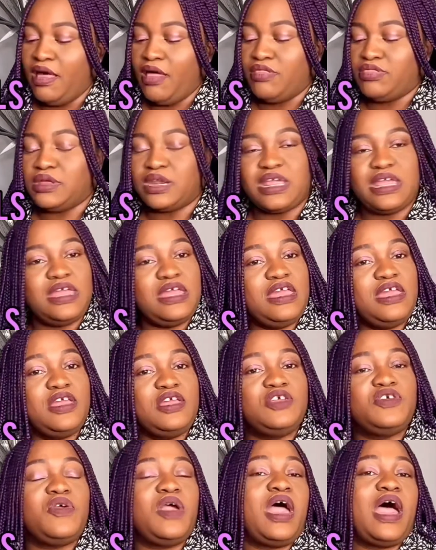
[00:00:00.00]
3,
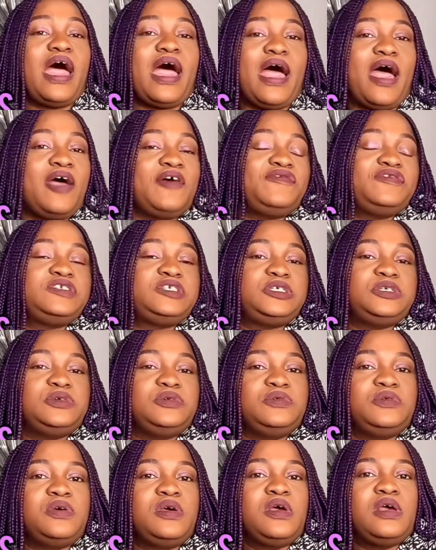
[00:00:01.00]
you have to